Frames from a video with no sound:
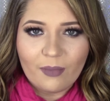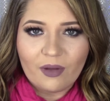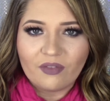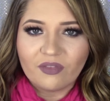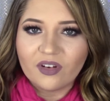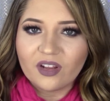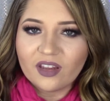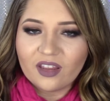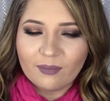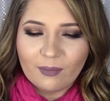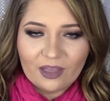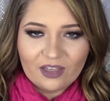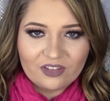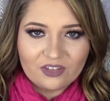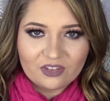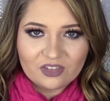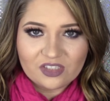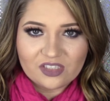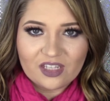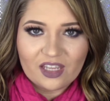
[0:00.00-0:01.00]
It really makes
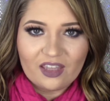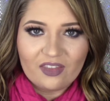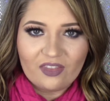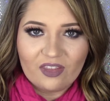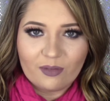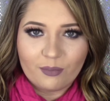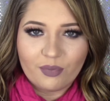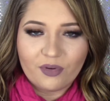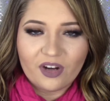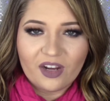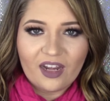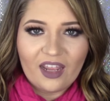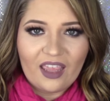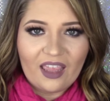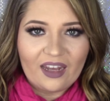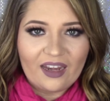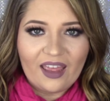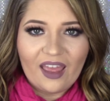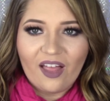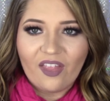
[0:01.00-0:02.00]
your skin look
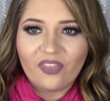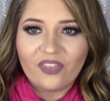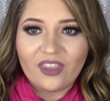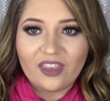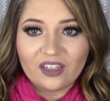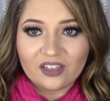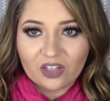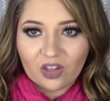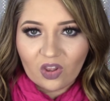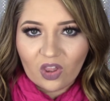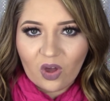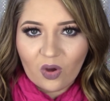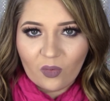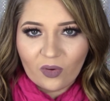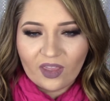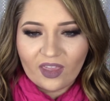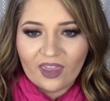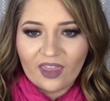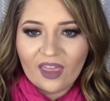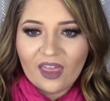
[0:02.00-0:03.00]
pretty and healthy and
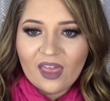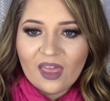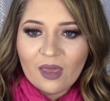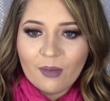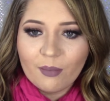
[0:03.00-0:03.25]
glowy,